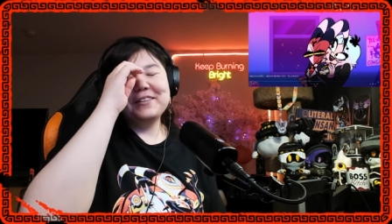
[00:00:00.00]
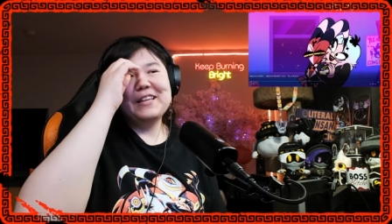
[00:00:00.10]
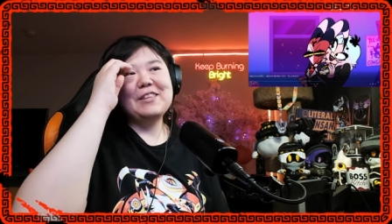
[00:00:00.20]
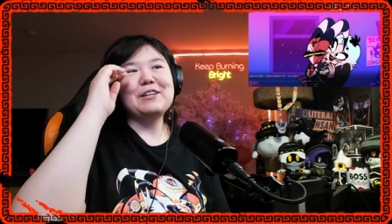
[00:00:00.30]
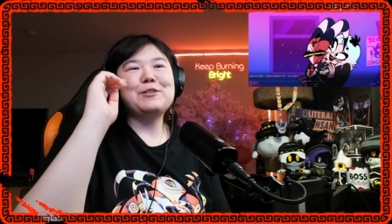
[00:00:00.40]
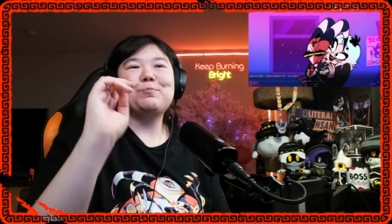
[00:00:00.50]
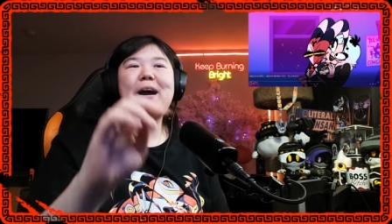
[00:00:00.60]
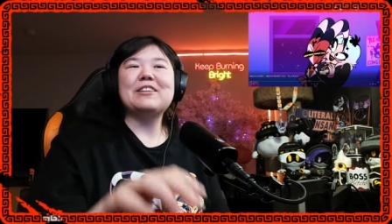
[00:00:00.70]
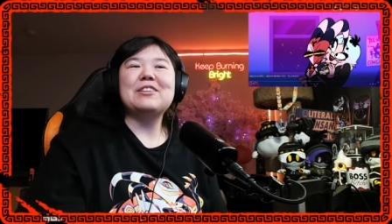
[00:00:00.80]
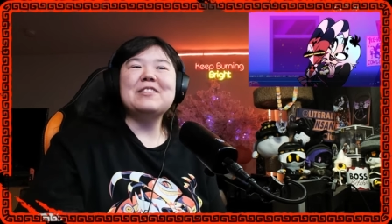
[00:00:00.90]
did the
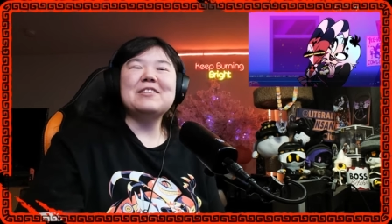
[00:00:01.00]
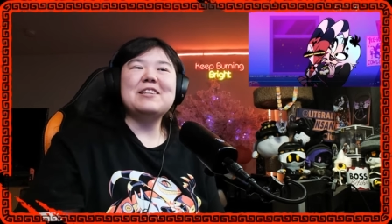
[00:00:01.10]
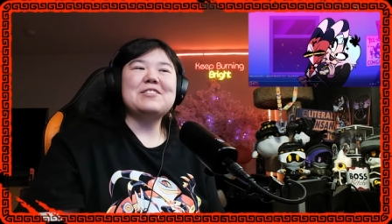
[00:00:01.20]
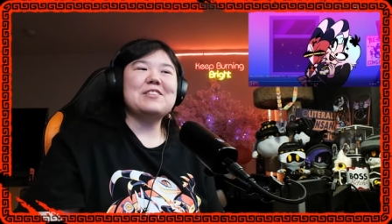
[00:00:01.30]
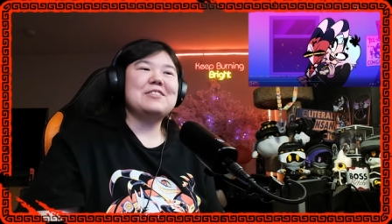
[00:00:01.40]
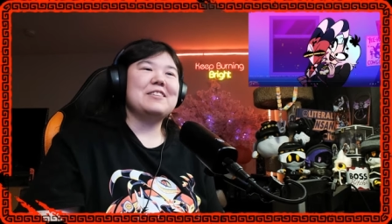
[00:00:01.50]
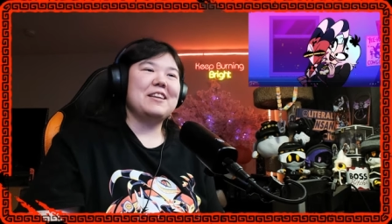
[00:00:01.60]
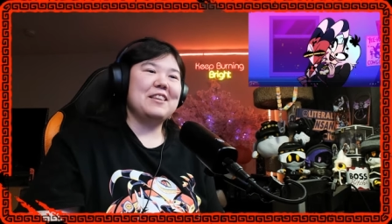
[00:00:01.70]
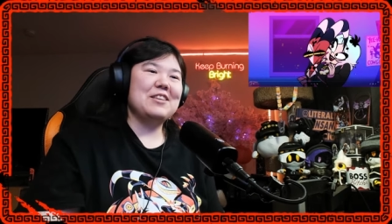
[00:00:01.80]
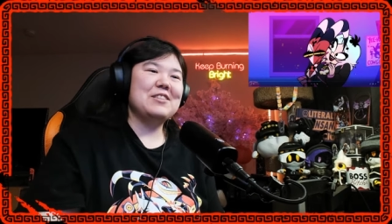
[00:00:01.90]
expressions and just
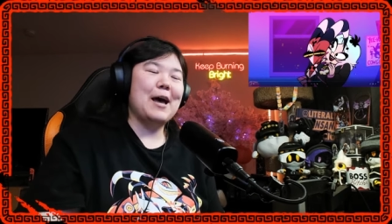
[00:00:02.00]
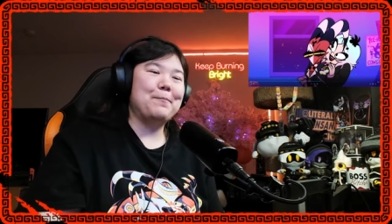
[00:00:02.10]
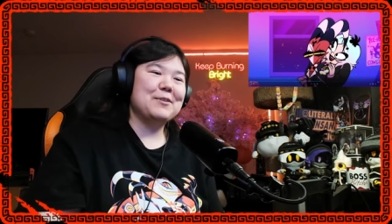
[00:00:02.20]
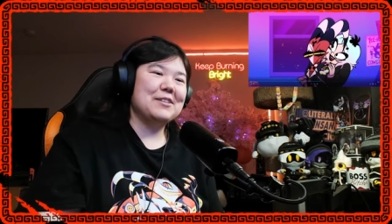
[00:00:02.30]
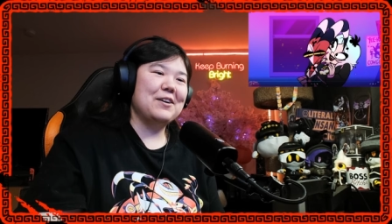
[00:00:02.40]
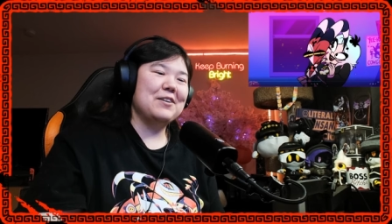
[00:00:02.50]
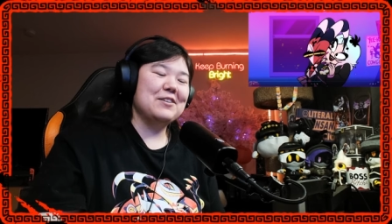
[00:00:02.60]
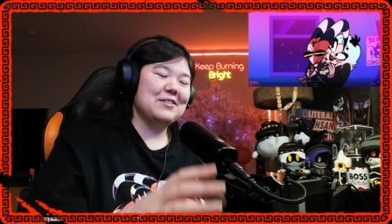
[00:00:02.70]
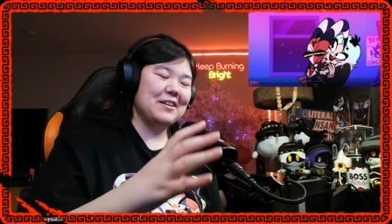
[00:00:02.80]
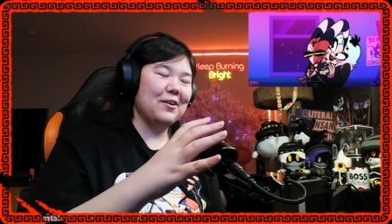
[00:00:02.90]
this episode
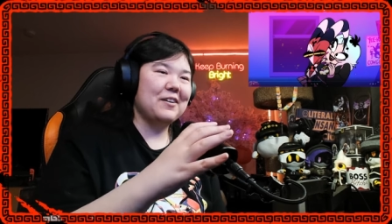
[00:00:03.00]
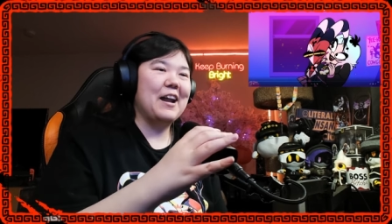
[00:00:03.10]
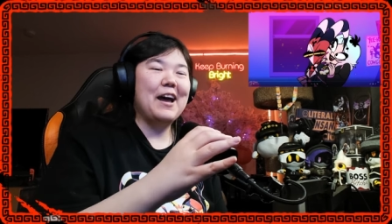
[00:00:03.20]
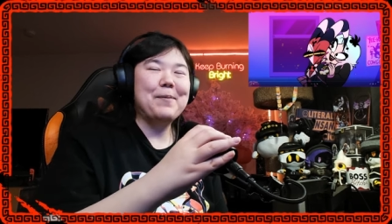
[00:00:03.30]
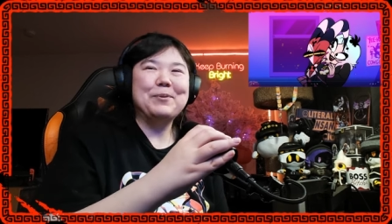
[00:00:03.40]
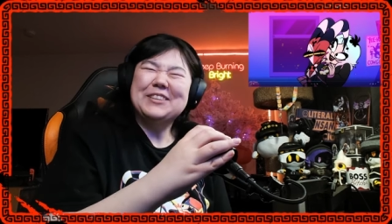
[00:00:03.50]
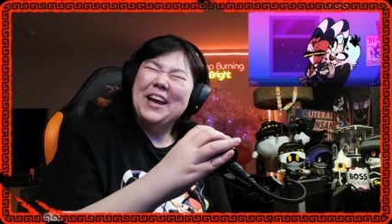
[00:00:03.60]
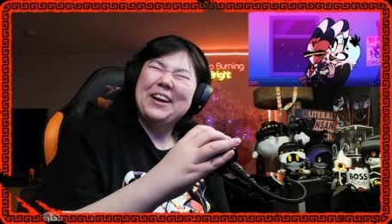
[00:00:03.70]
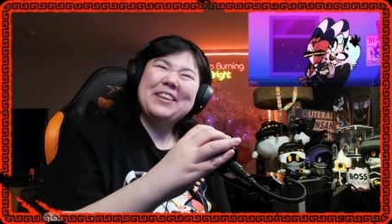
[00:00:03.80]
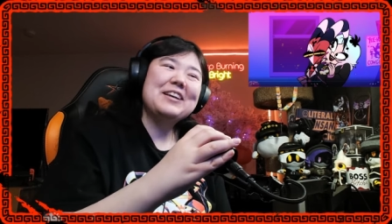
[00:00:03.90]
is, or not episode,
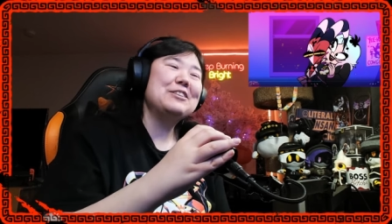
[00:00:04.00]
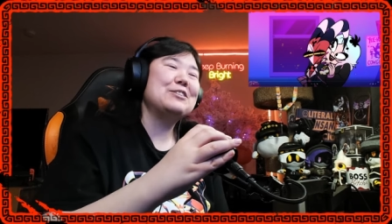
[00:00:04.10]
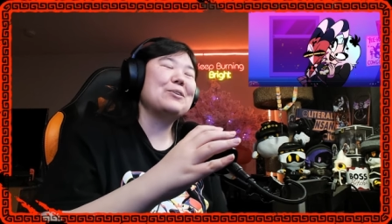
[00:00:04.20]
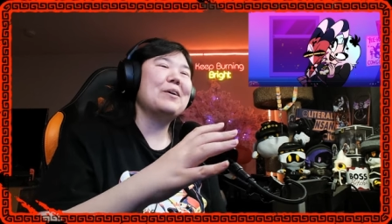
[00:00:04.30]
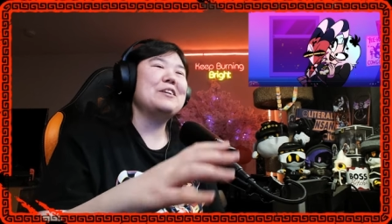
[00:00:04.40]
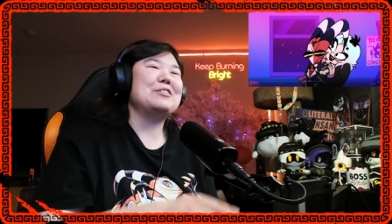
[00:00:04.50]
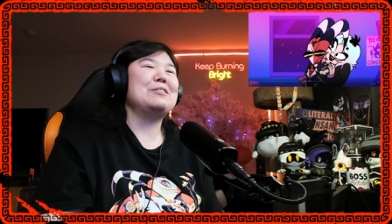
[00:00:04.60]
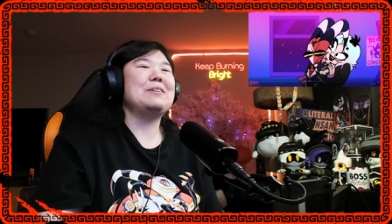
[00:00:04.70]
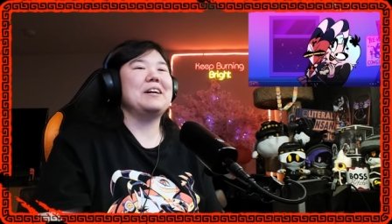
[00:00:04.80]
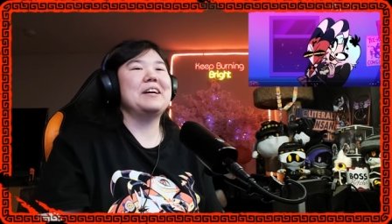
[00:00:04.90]
this short is
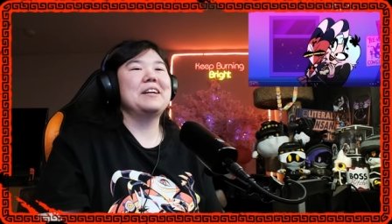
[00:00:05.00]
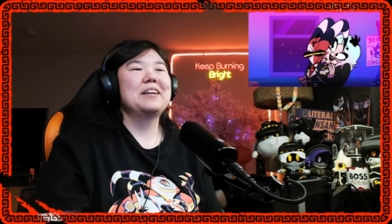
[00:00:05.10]
too good.